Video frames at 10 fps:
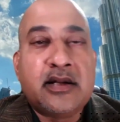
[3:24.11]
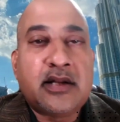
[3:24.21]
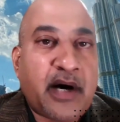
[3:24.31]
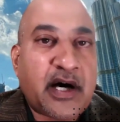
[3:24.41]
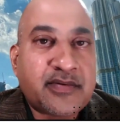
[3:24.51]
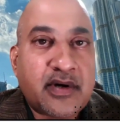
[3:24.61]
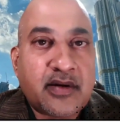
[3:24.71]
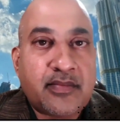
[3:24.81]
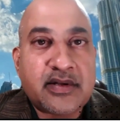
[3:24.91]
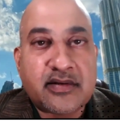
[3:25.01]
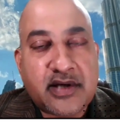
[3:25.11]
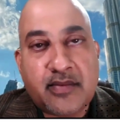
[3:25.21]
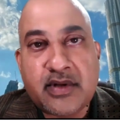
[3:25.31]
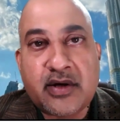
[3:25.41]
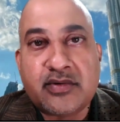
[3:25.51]
the password remains the
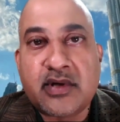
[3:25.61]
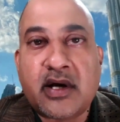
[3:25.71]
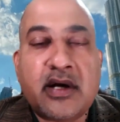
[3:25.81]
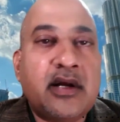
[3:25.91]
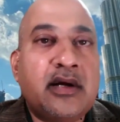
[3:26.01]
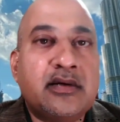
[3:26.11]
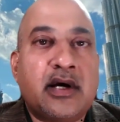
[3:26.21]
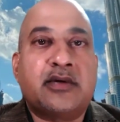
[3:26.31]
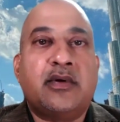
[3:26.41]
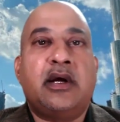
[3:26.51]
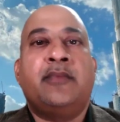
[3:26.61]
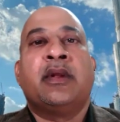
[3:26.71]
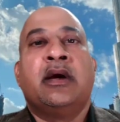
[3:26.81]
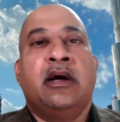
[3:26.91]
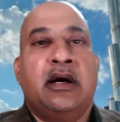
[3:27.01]
same, and the user ID is actually
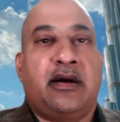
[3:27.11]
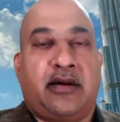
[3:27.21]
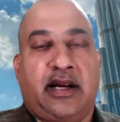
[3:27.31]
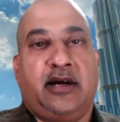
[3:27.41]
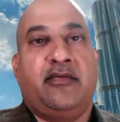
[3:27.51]
right.